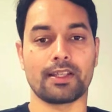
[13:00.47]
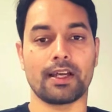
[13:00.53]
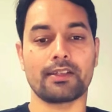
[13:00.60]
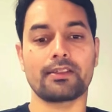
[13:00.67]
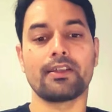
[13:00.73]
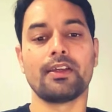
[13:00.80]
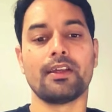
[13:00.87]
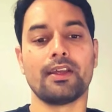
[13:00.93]

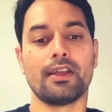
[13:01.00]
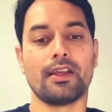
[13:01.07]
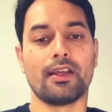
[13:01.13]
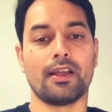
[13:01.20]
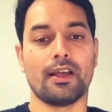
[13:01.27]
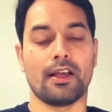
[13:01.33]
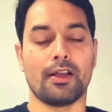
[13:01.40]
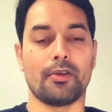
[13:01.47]
that.
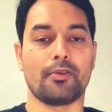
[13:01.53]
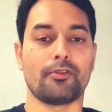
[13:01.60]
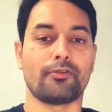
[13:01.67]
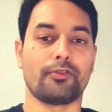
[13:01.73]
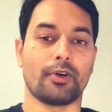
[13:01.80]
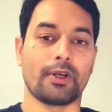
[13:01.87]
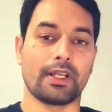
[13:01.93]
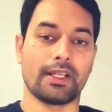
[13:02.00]

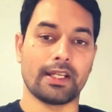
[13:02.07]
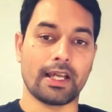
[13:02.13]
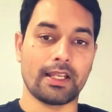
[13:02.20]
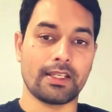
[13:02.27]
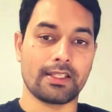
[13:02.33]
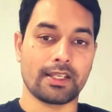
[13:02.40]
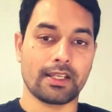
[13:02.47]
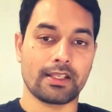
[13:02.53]
For
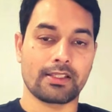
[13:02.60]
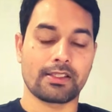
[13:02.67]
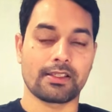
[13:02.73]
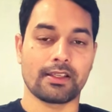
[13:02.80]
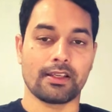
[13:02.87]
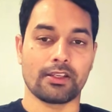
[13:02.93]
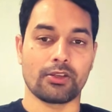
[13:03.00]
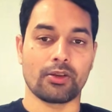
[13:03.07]

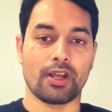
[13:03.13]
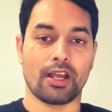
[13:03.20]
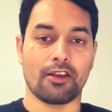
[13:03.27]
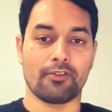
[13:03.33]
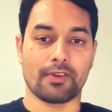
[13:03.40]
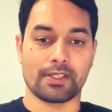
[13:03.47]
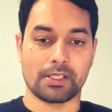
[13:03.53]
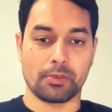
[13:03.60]
analytics, you
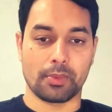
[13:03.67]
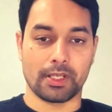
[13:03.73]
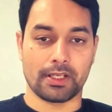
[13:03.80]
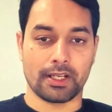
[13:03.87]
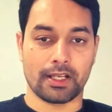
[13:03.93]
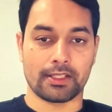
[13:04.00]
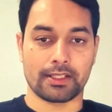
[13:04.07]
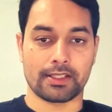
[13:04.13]
have SAP
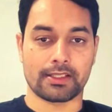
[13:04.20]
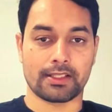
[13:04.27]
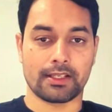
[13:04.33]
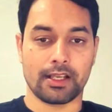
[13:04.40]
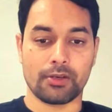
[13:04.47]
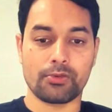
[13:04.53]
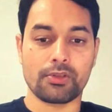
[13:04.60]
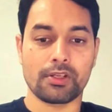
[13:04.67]
Analytics
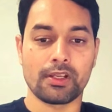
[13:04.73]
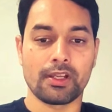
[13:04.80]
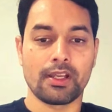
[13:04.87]
Cloud,